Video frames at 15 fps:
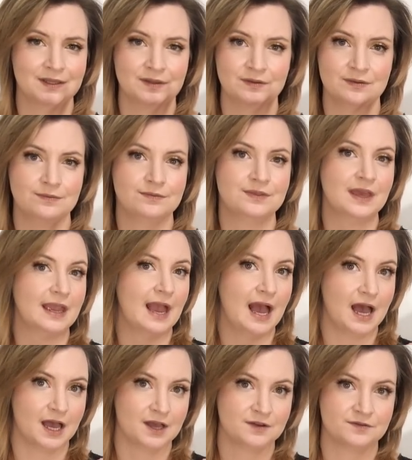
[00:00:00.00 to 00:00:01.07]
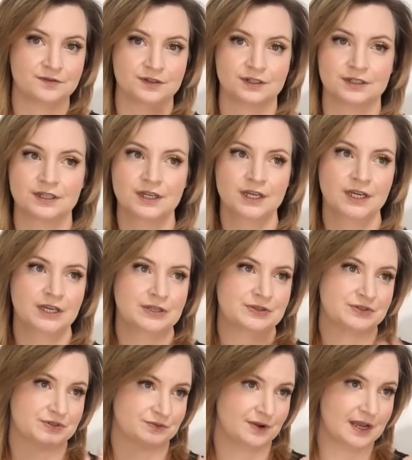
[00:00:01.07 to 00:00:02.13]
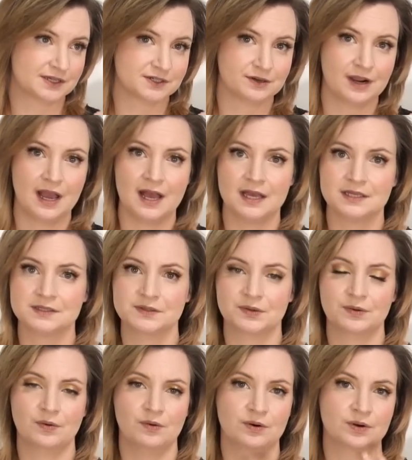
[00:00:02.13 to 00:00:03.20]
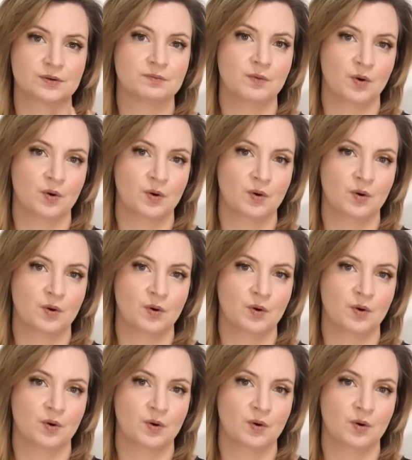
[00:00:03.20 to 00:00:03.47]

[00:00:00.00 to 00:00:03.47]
they have or the director has or or,